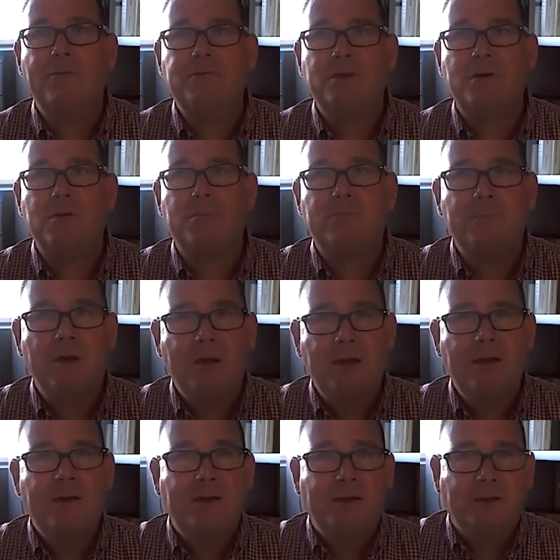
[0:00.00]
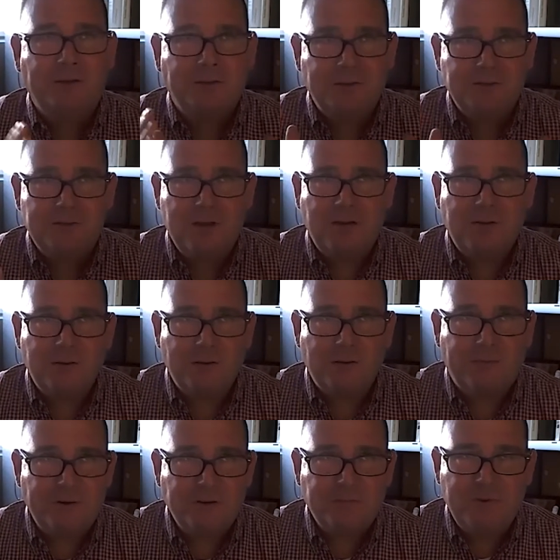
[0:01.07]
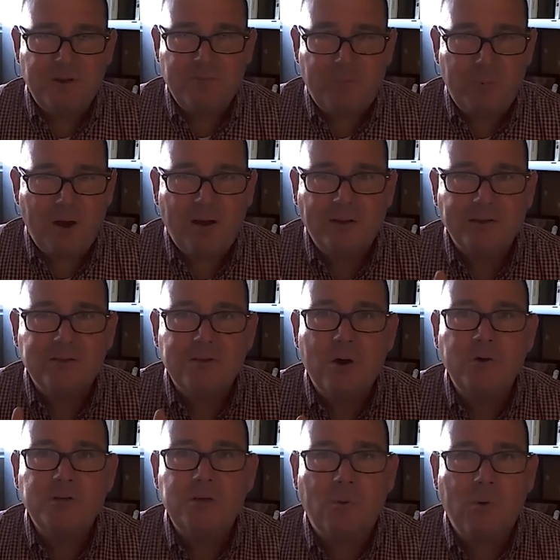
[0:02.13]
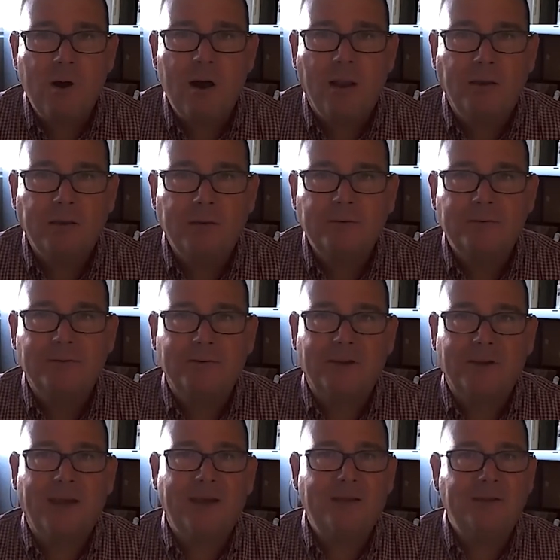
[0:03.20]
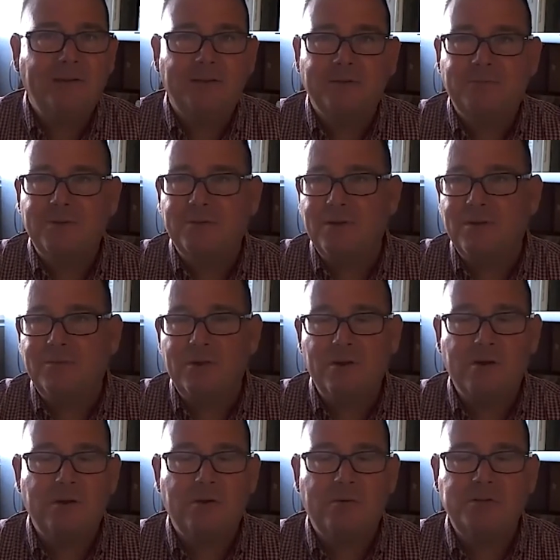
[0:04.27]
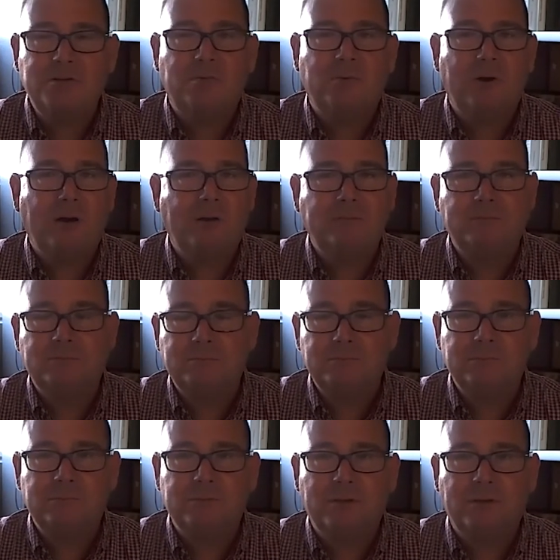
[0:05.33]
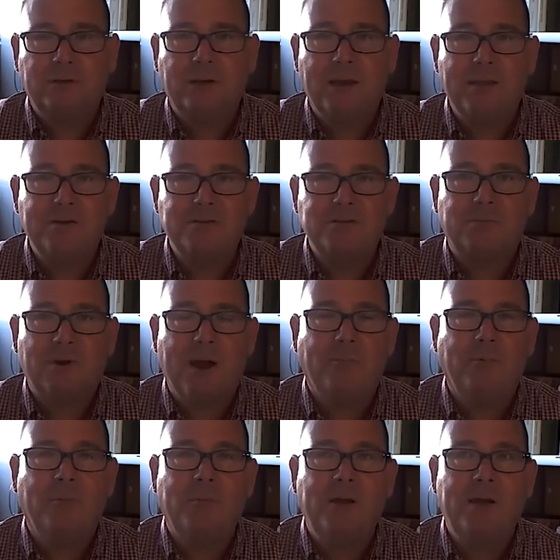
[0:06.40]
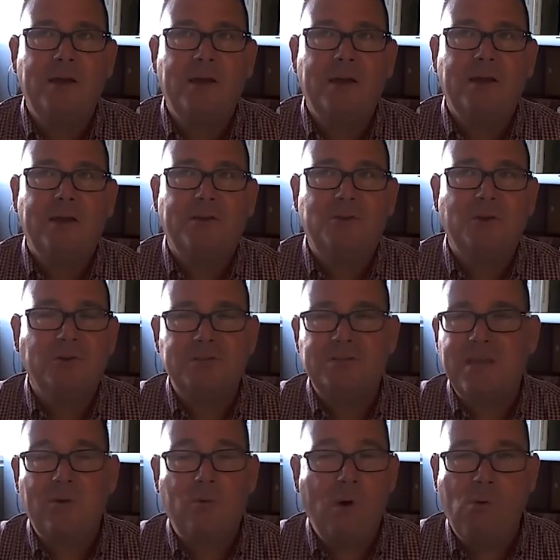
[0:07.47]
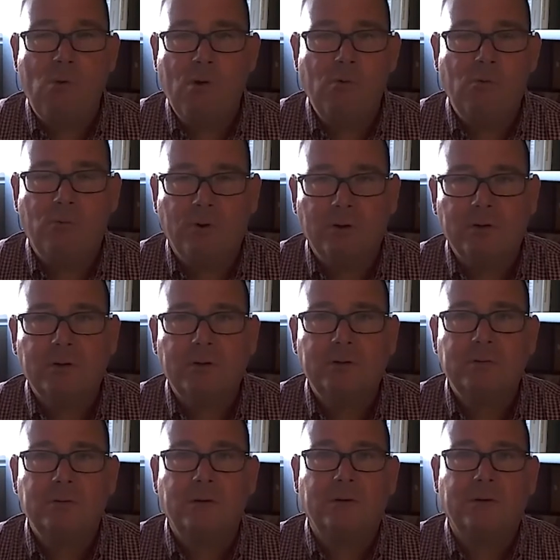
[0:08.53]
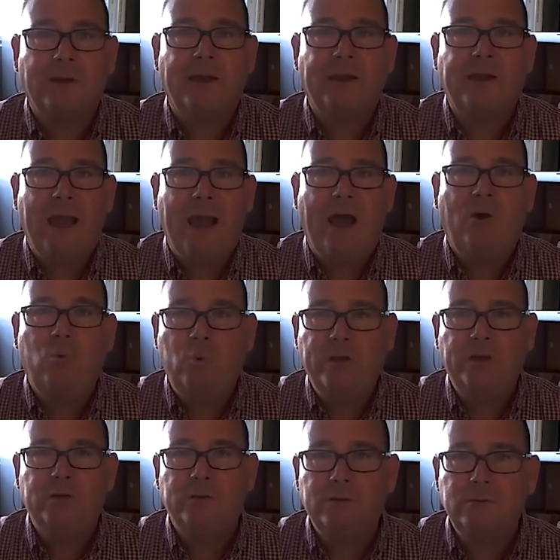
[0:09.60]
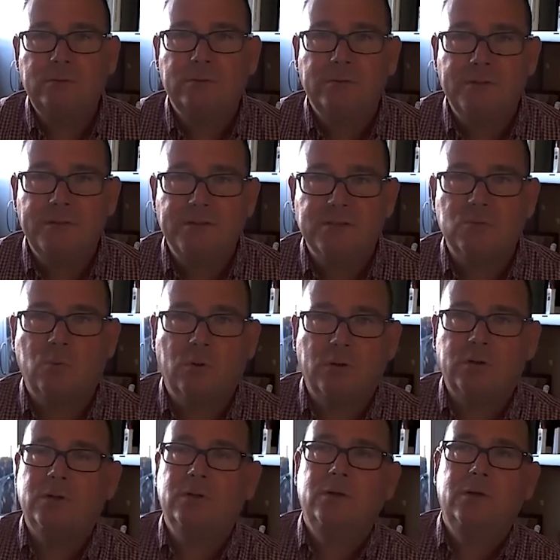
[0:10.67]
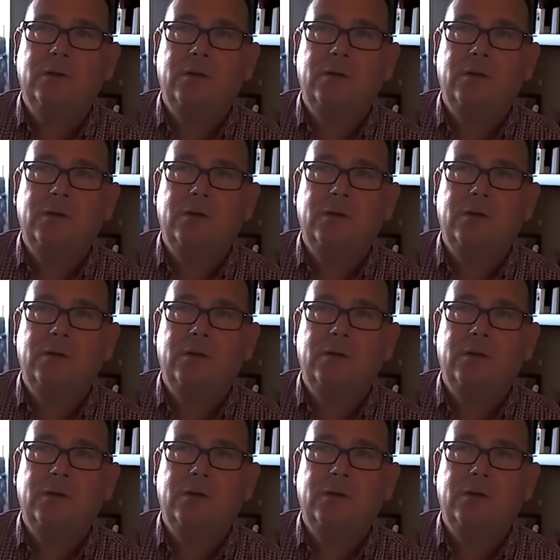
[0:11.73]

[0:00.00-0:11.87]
So the first pitfall is know what you want. Okay, if you don't know what you want, okay, there's a problem. Don't say what won't work. Okay, how will this work?